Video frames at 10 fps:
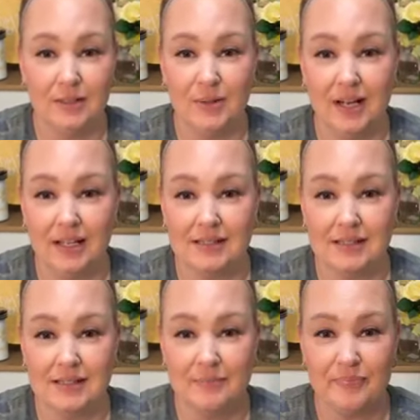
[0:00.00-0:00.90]
you
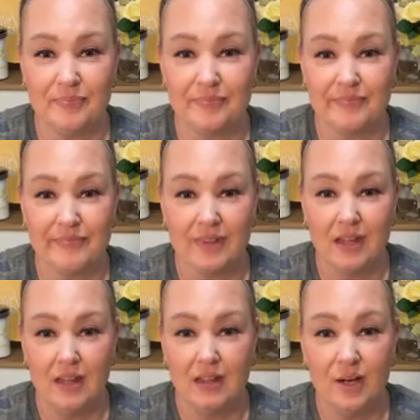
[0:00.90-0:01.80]
guys,
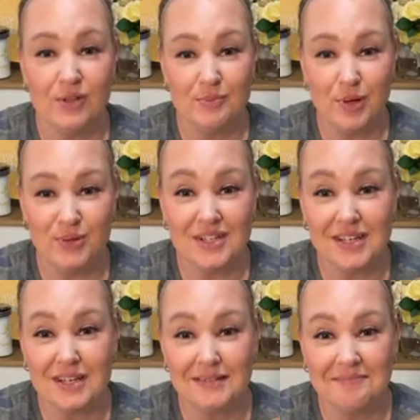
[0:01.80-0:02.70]
there's
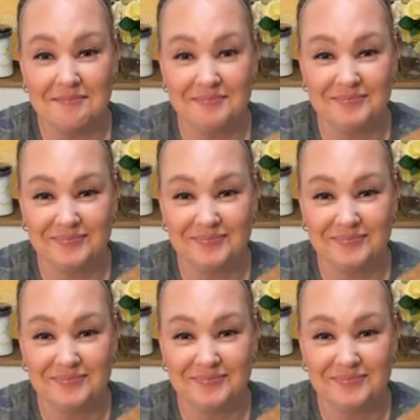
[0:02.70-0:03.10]
Mochi.